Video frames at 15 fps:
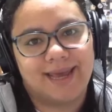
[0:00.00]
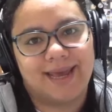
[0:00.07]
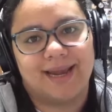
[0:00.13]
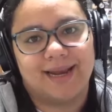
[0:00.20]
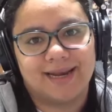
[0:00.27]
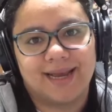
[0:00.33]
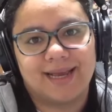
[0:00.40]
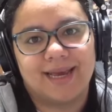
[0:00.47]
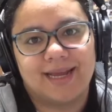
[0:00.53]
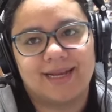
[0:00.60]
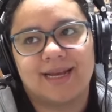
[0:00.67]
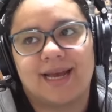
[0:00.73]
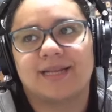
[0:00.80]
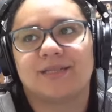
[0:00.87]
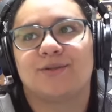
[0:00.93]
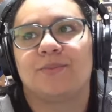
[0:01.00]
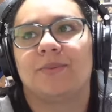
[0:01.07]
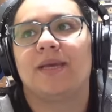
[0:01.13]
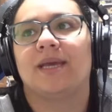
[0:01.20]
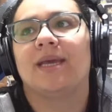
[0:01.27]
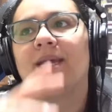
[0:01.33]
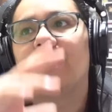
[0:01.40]
it. I get it has to
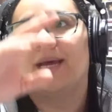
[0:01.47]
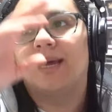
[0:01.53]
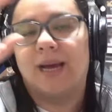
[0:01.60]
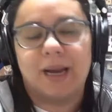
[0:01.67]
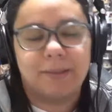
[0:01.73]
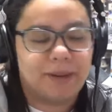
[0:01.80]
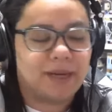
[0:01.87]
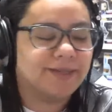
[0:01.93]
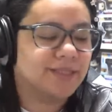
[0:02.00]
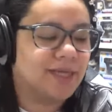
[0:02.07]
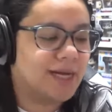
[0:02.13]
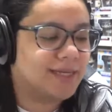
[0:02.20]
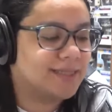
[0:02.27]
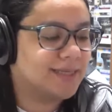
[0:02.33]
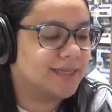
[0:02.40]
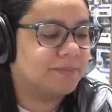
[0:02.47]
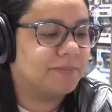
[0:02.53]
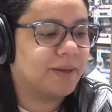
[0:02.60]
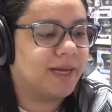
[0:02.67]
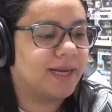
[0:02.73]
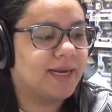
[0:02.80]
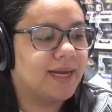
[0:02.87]
be about Dawson,
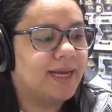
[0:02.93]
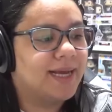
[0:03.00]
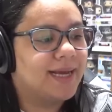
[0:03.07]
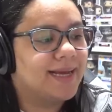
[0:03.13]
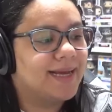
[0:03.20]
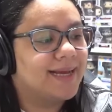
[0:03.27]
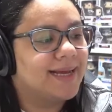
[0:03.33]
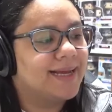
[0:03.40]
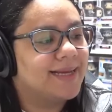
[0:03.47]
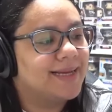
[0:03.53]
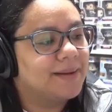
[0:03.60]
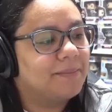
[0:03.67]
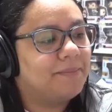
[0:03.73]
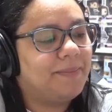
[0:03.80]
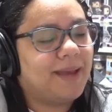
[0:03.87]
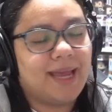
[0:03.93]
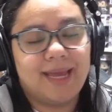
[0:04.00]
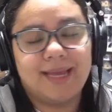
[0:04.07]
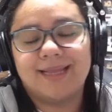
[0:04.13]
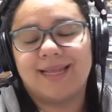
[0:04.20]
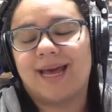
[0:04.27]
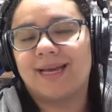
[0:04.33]
but
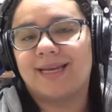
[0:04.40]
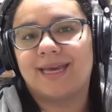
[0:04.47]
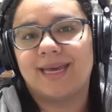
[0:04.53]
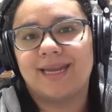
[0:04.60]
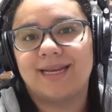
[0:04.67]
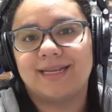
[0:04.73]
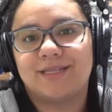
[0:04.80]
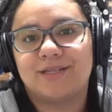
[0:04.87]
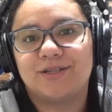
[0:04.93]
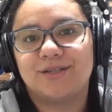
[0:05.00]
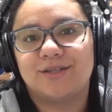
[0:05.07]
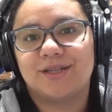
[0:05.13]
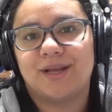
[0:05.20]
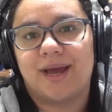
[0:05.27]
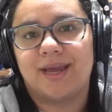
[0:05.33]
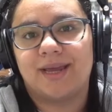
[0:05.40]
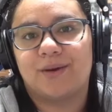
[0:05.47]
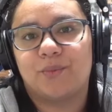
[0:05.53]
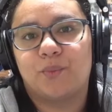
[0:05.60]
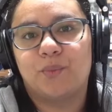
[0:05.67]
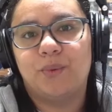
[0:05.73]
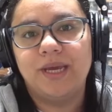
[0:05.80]
man, that kid is just like
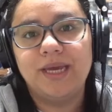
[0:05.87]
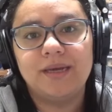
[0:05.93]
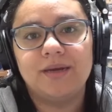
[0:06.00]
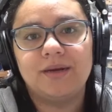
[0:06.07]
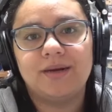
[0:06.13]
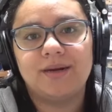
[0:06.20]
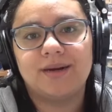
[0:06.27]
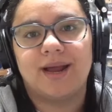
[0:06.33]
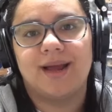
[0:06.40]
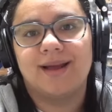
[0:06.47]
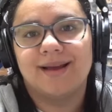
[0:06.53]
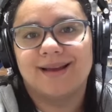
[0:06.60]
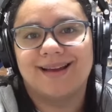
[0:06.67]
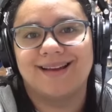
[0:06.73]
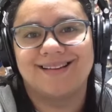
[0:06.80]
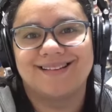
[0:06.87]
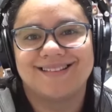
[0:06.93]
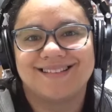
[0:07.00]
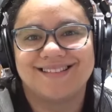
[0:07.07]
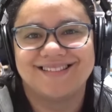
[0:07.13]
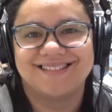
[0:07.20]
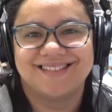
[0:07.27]
weird.
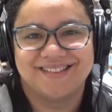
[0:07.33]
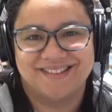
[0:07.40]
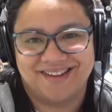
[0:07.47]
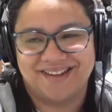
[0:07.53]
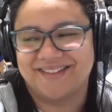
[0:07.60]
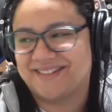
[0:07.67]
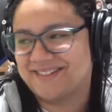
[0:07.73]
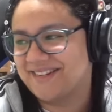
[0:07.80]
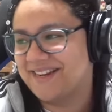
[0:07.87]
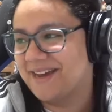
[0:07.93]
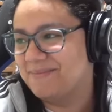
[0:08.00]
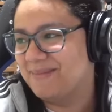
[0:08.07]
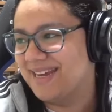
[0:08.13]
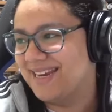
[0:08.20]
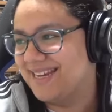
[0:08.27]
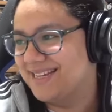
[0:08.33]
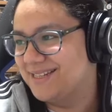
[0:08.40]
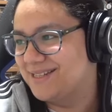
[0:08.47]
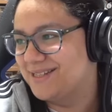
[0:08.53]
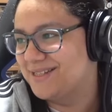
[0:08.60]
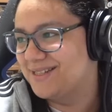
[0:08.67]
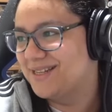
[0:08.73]
Dawson, I mean, is
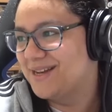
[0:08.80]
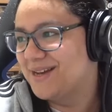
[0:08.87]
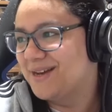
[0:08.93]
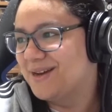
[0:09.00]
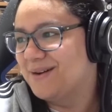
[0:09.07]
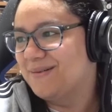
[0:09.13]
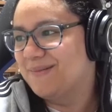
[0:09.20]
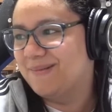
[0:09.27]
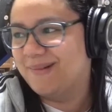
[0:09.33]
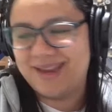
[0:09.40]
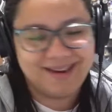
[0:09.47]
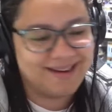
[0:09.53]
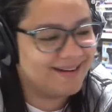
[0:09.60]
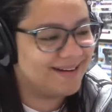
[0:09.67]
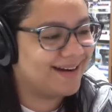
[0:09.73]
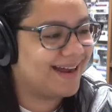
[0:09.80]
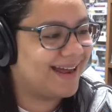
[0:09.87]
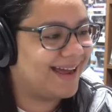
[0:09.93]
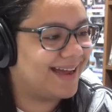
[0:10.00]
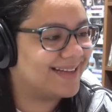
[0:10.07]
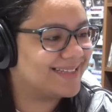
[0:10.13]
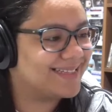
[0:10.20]
just weird
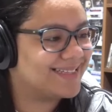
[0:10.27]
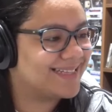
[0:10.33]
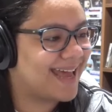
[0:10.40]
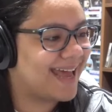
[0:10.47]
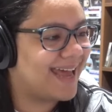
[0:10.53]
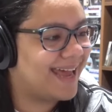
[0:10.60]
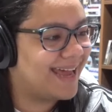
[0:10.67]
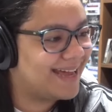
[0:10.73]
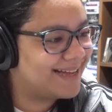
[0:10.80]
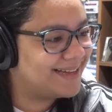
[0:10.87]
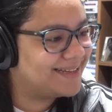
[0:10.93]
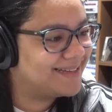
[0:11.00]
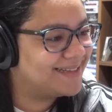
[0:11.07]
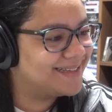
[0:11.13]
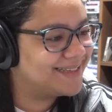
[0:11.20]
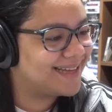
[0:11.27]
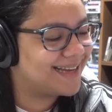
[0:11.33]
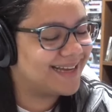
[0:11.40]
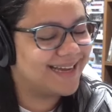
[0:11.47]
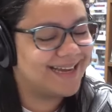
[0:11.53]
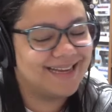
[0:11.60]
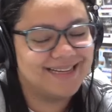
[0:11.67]
as hell,
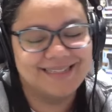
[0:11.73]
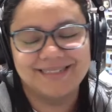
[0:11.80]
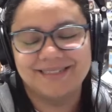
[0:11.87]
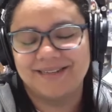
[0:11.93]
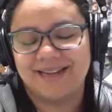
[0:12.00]
and